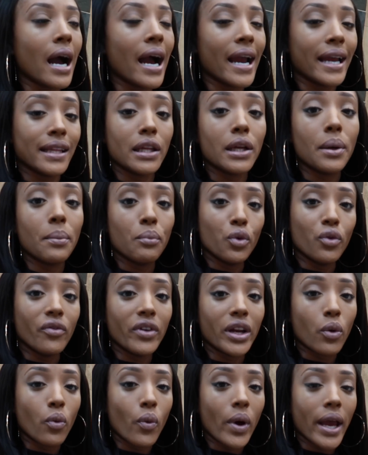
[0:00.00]
I ended up
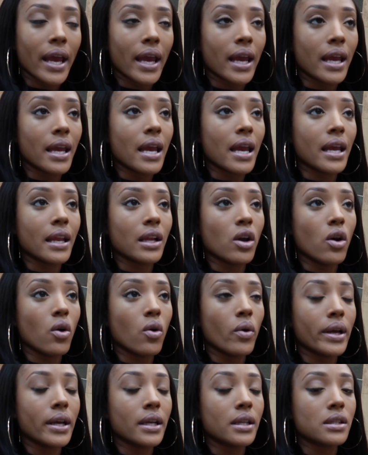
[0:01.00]
moving away and
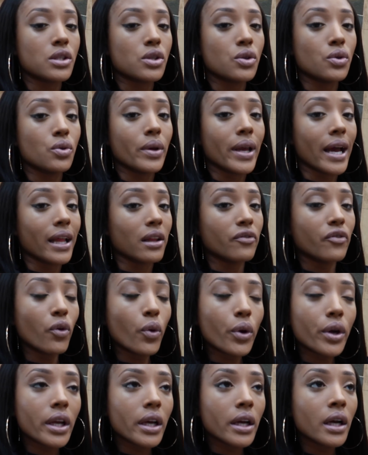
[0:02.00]
going to
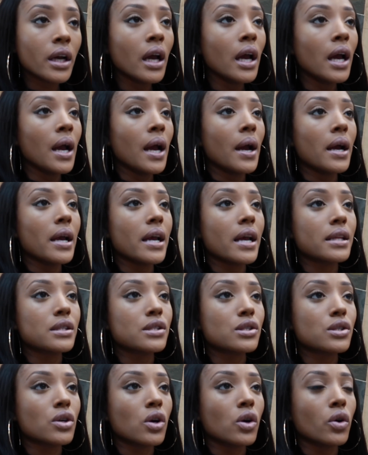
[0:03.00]
California.
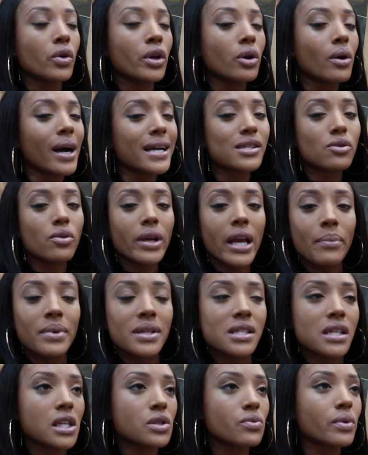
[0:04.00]
And so, you know, I still kept
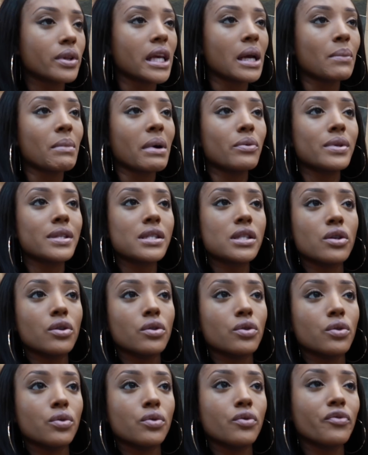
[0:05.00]
in touch with them. I would
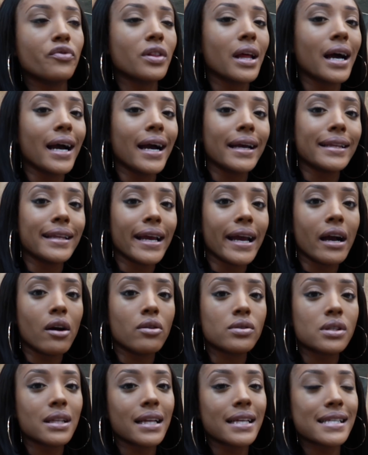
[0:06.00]
still fly
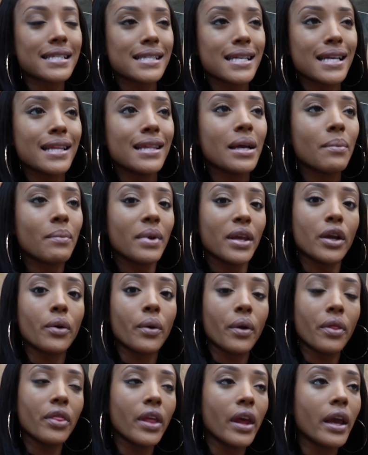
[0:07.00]
down to like see them
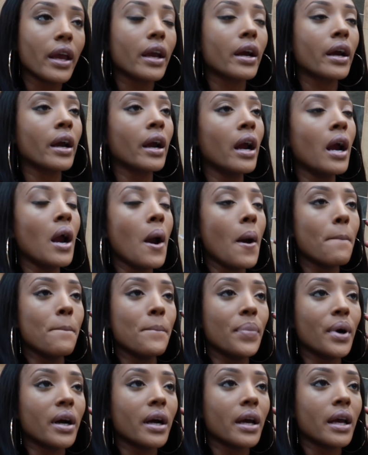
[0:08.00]
here and there.
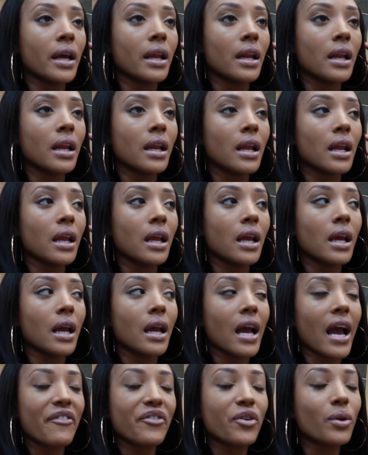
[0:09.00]
But
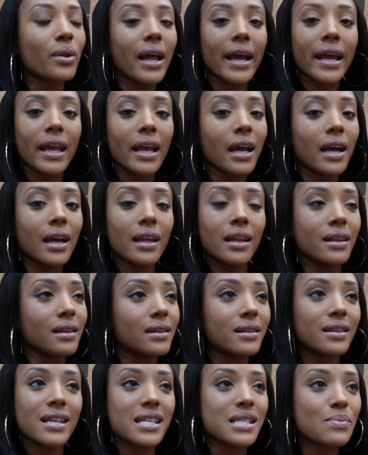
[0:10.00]
I feel like
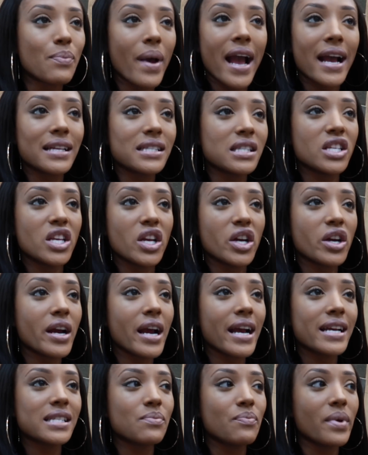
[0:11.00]
this past year
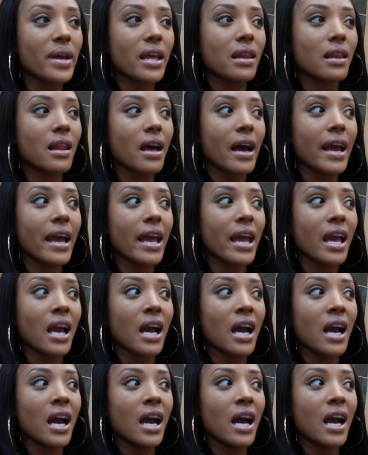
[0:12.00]
has been like,
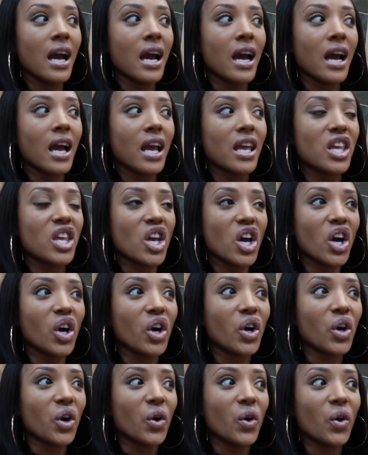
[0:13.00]

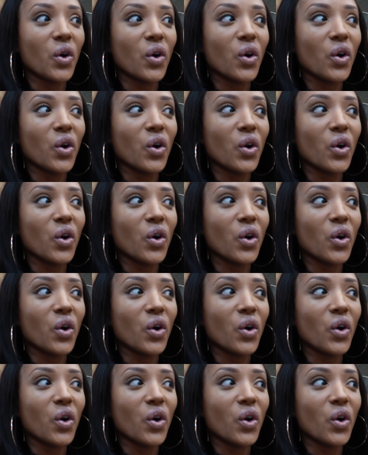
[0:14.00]
yo,